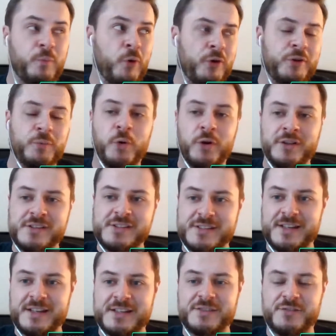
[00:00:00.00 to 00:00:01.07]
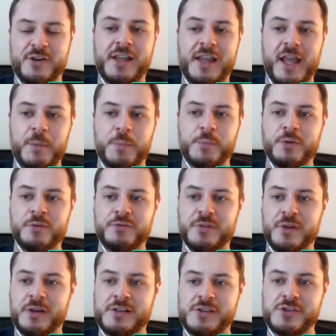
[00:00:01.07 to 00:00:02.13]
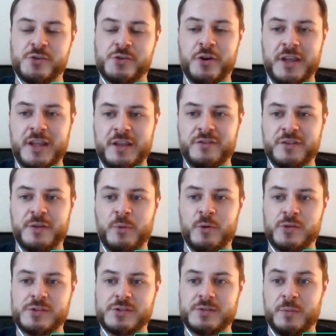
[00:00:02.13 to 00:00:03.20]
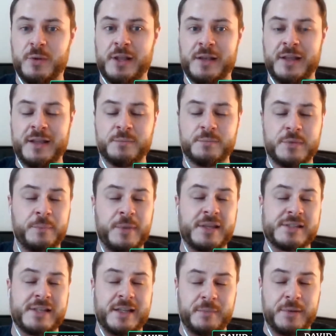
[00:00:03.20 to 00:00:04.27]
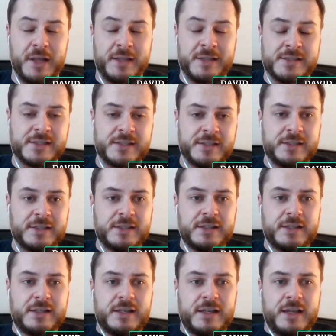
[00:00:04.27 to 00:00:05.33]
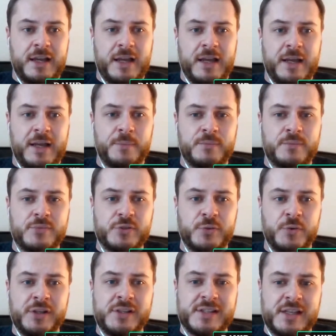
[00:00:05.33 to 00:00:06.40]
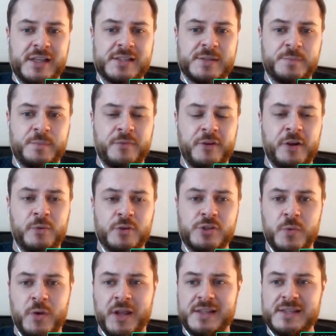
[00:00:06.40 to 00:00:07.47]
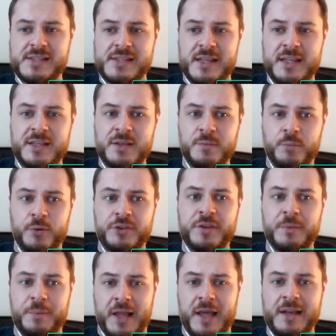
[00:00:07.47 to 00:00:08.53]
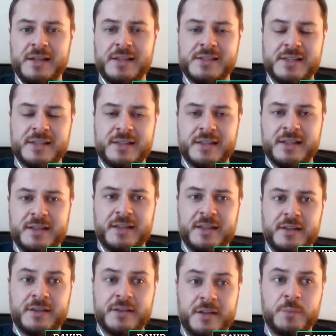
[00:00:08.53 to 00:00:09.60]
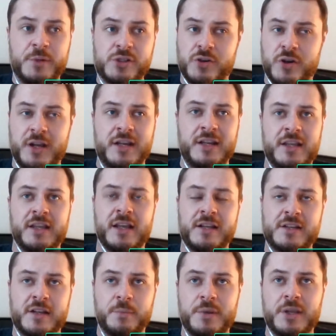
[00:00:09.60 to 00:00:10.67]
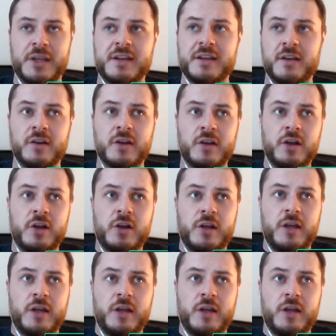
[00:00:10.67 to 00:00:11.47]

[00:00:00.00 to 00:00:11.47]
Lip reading: more than once that it's very capable of destroying even the best laid plans. So it's very much a wait and see. But the plan is that they'll be training and competing